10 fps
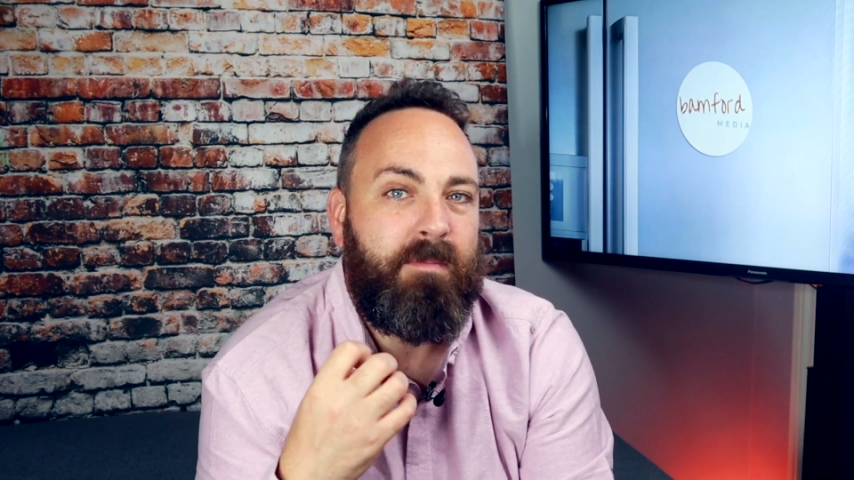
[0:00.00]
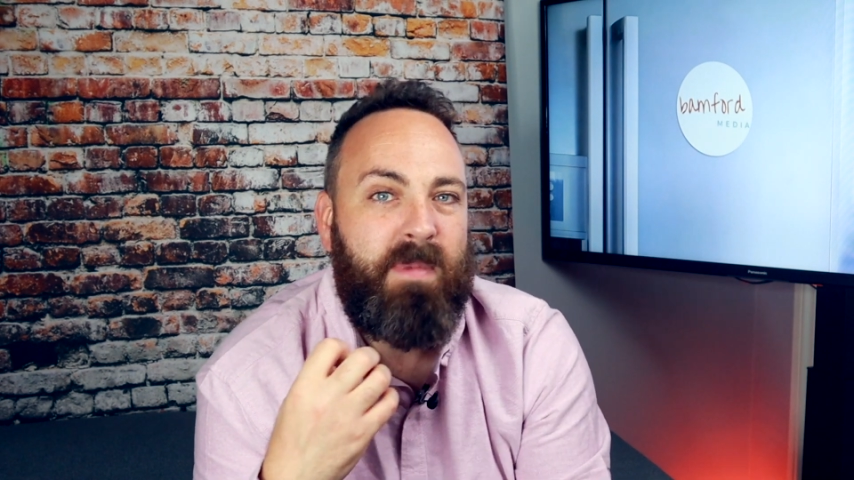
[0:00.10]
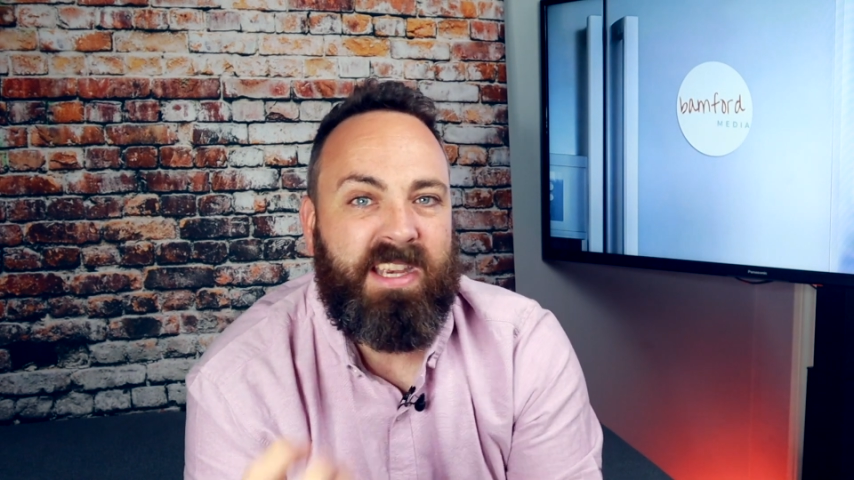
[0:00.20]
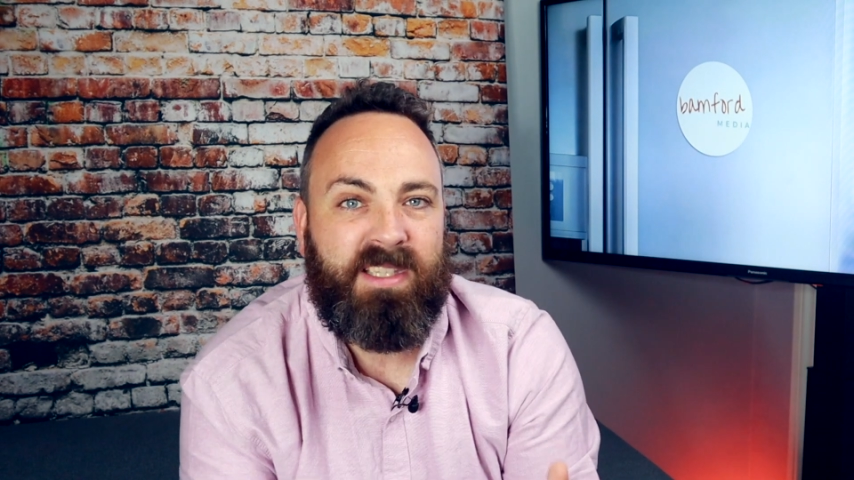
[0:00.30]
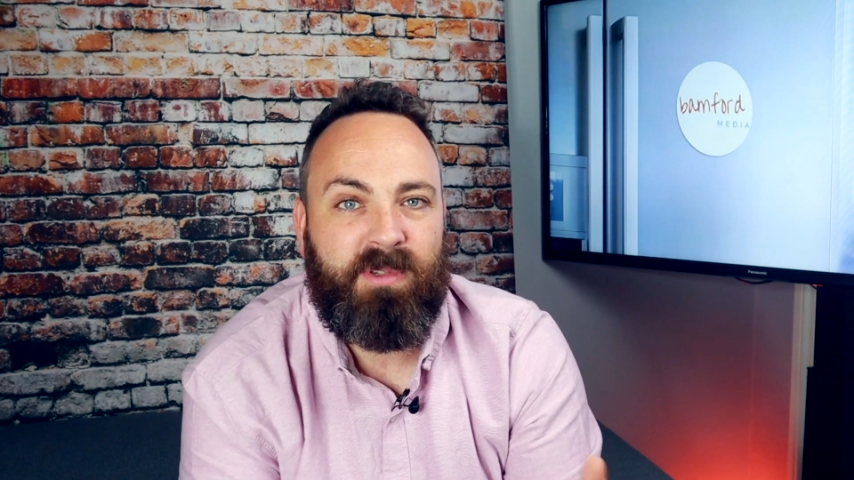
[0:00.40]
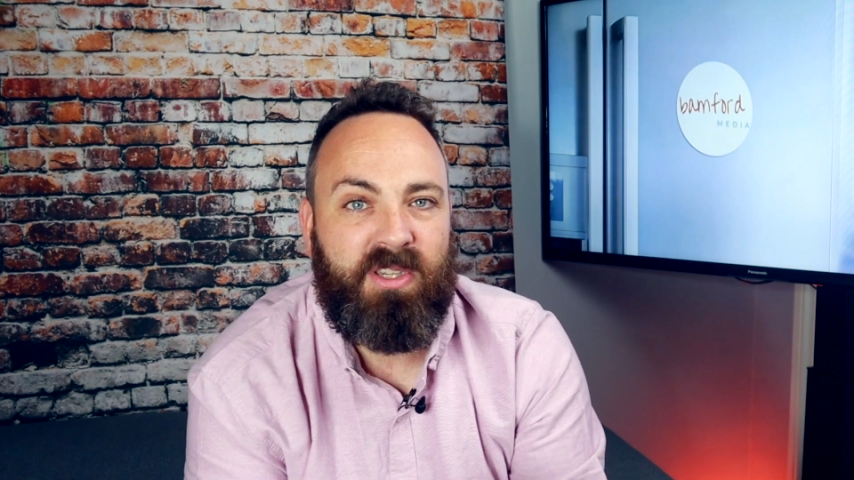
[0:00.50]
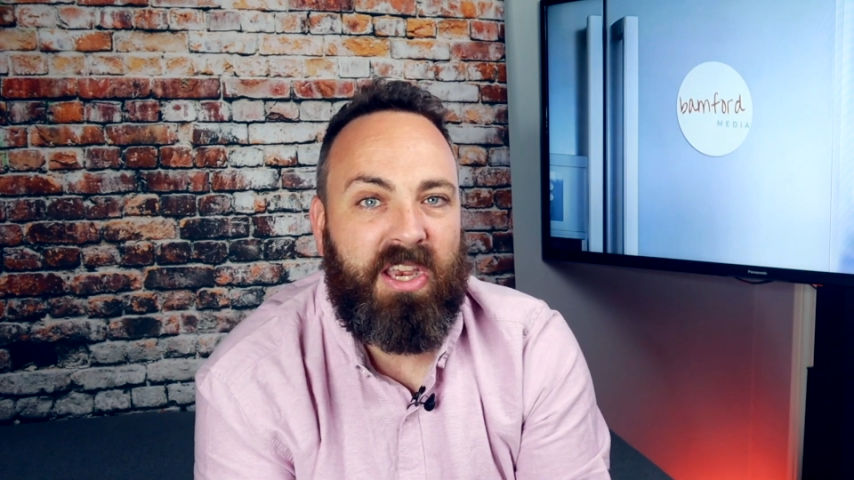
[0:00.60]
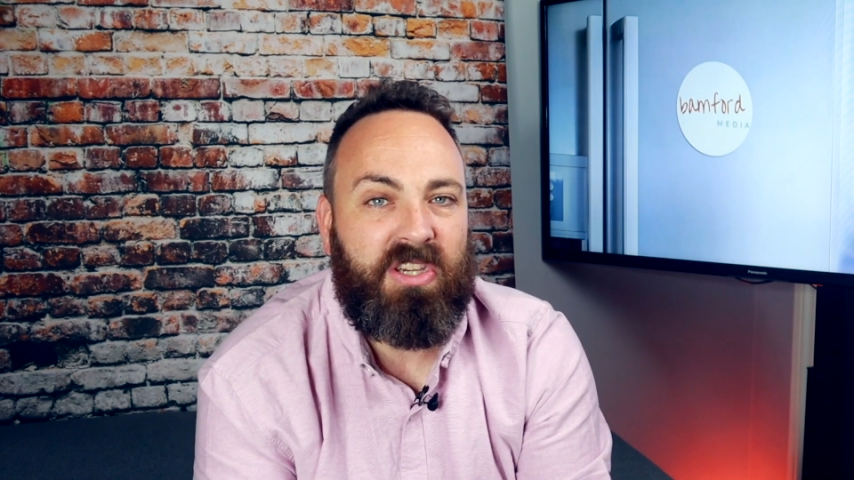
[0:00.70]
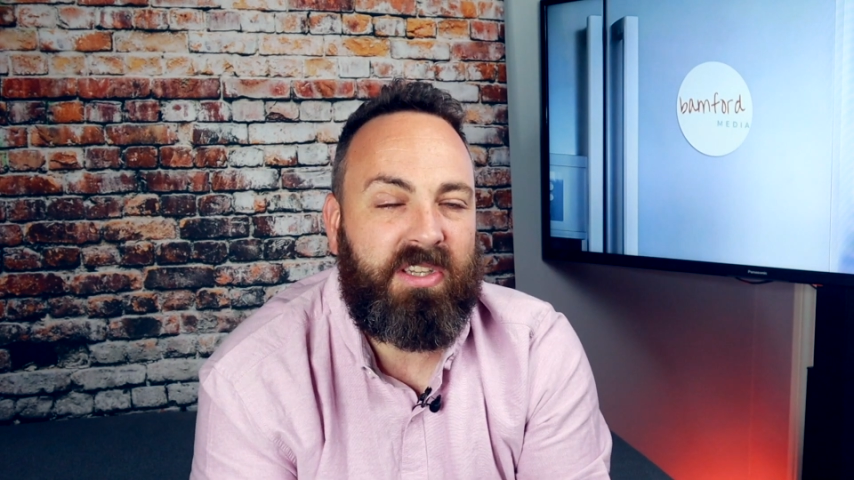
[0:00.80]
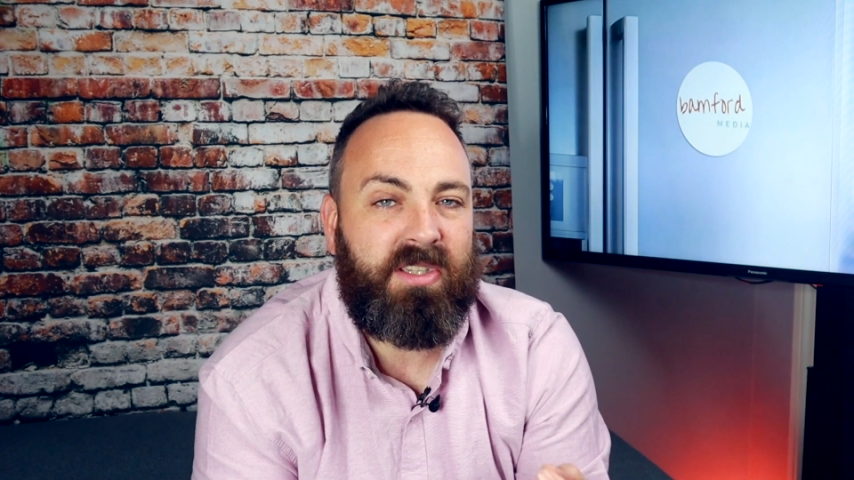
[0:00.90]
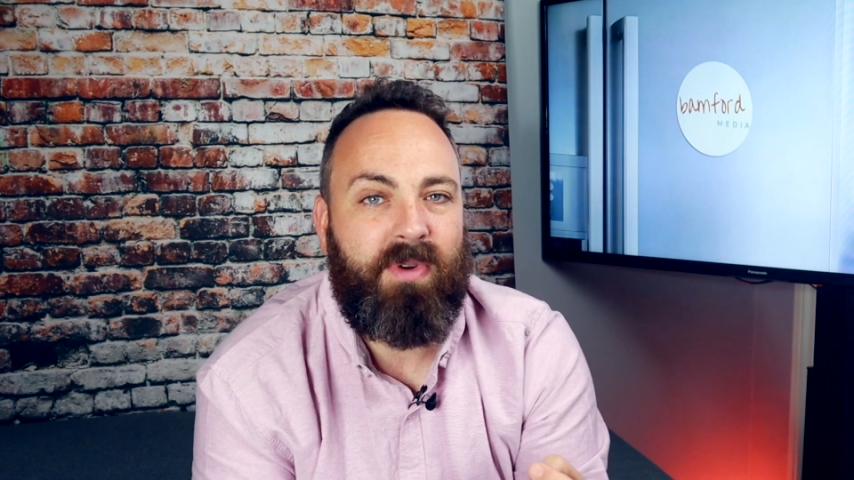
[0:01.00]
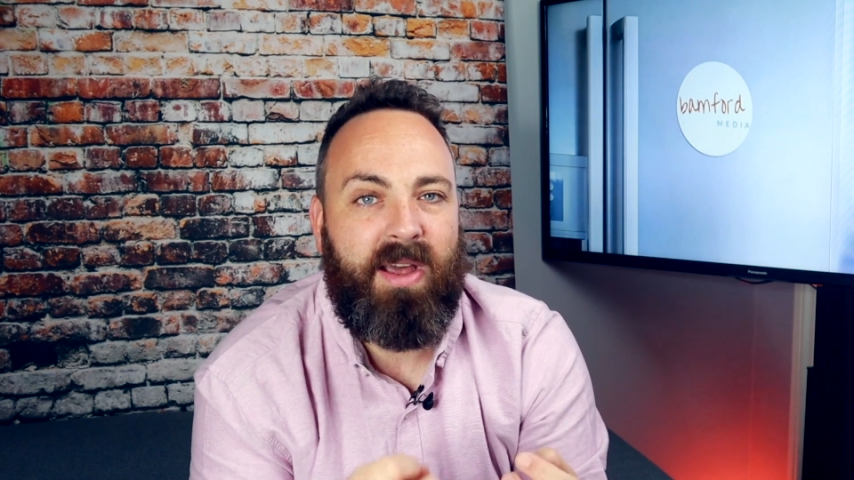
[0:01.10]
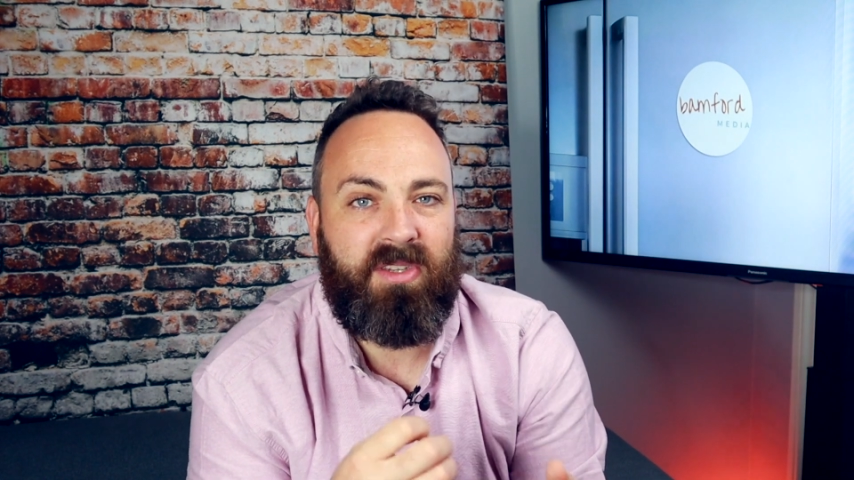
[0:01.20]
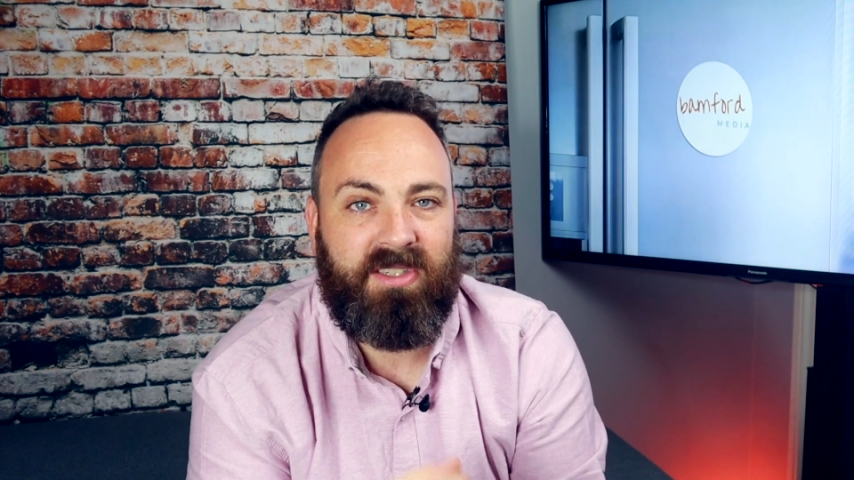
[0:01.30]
make some suggestions around